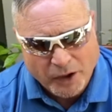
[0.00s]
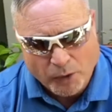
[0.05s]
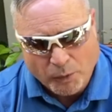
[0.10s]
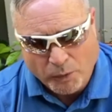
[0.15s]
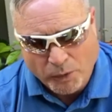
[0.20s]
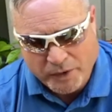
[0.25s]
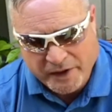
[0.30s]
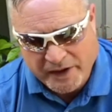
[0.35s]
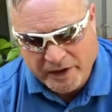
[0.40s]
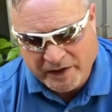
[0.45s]

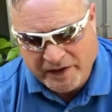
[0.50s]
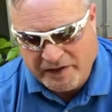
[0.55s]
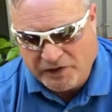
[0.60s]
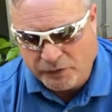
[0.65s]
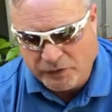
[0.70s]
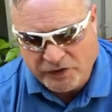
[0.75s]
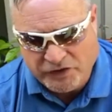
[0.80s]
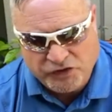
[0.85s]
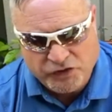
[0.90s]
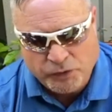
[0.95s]
Well, he's
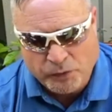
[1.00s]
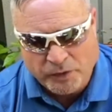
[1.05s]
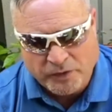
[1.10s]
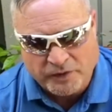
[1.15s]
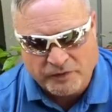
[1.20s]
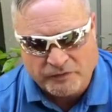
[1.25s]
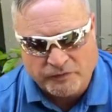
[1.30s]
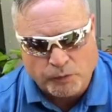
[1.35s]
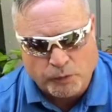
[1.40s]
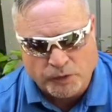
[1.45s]
only
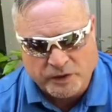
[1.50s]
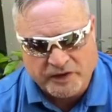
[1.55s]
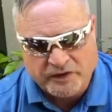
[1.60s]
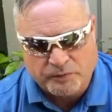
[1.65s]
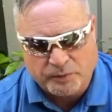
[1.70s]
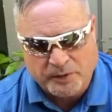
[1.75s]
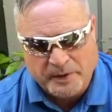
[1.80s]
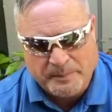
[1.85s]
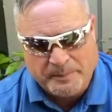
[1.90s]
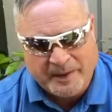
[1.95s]
243
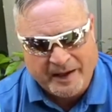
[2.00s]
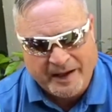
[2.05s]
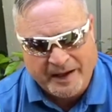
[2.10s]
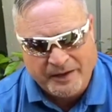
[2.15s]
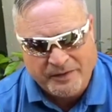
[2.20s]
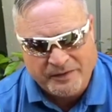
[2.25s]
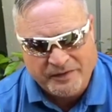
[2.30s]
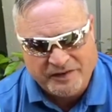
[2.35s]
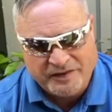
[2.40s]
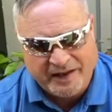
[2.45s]

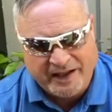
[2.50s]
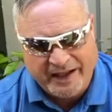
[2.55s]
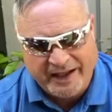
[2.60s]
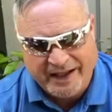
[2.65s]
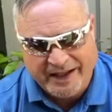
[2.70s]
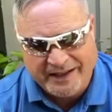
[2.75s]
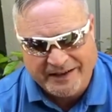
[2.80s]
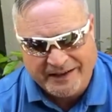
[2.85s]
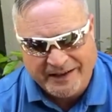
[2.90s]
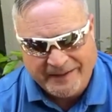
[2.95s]
pounds,
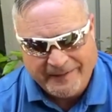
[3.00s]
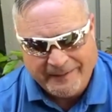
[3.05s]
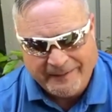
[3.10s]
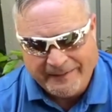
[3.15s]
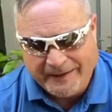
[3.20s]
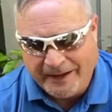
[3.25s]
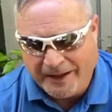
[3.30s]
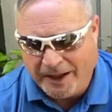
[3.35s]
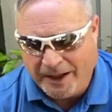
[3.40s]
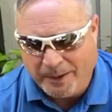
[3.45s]
and
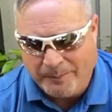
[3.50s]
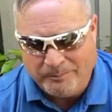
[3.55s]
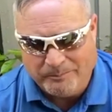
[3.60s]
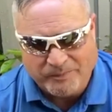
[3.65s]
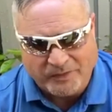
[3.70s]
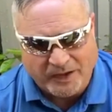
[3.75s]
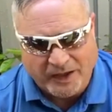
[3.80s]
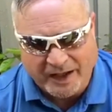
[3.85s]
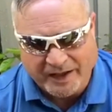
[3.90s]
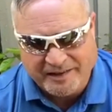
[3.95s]
a
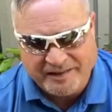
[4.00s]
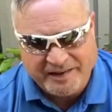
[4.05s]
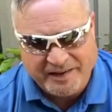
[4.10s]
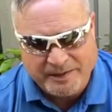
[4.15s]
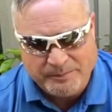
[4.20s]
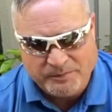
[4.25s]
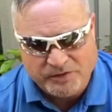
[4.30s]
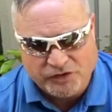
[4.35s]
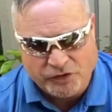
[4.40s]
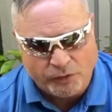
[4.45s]
lot of
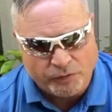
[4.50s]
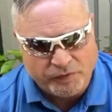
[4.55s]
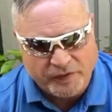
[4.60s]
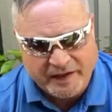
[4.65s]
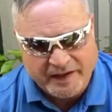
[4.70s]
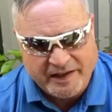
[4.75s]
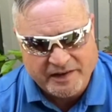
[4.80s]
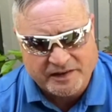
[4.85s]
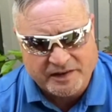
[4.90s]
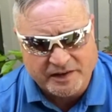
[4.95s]
teams don't think
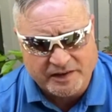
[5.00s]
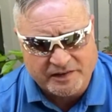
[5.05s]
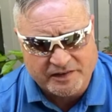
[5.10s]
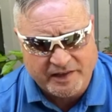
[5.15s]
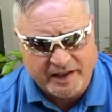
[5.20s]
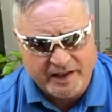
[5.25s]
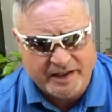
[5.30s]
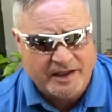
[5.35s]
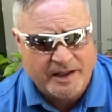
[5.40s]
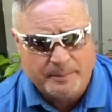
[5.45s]
he's going to
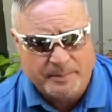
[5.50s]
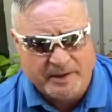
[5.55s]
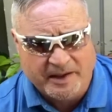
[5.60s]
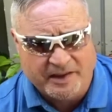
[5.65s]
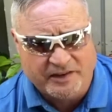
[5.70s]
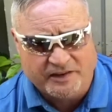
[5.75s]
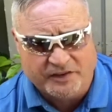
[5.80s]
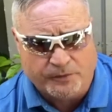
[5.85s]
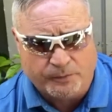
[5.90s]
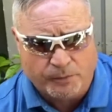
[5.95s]
stand up
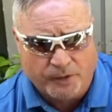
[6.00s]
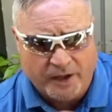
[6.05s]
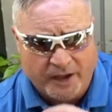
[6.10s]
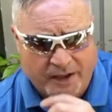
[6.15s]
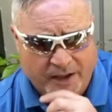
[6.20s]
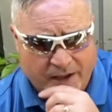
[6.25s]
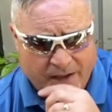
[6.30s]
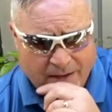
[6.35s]
against the run.